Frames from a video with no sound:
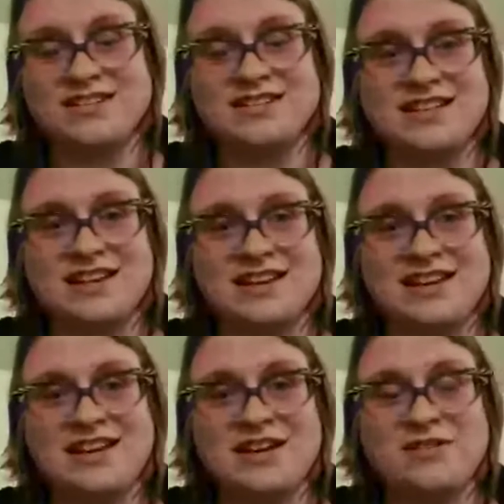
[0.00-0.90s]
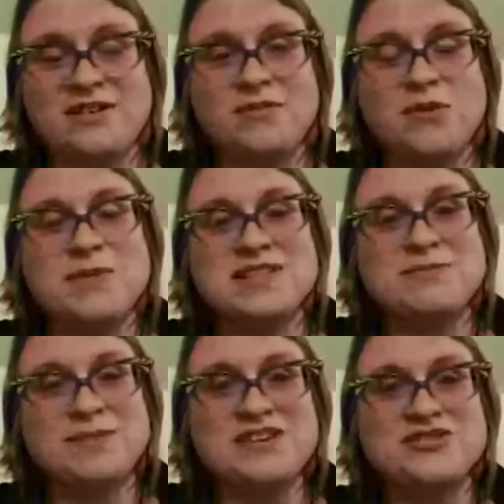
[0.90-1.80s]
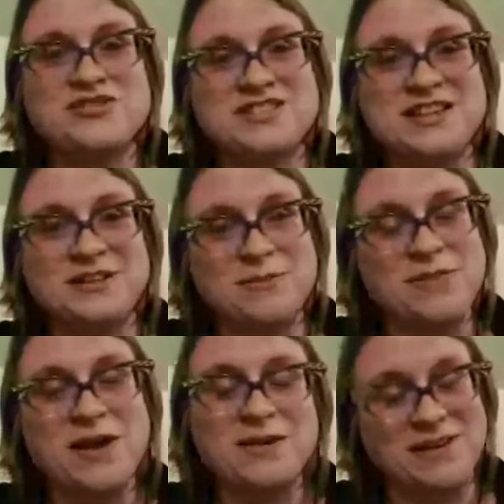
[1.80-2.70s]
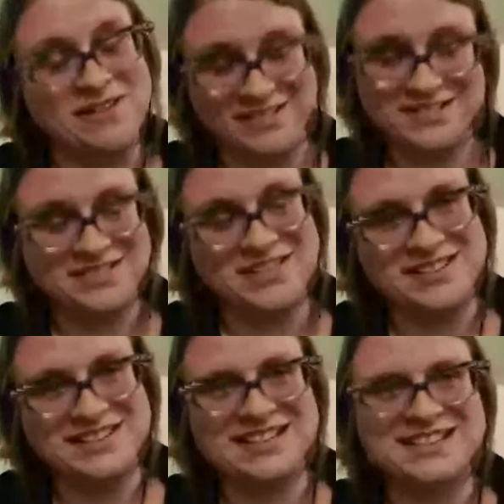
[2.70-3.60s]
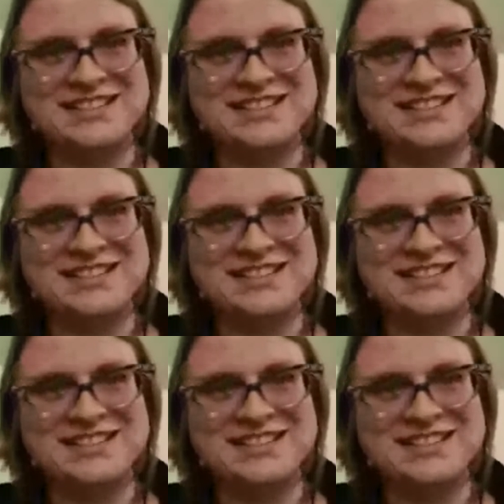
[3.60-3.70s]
Is a woman's pleasure is seldom thought about on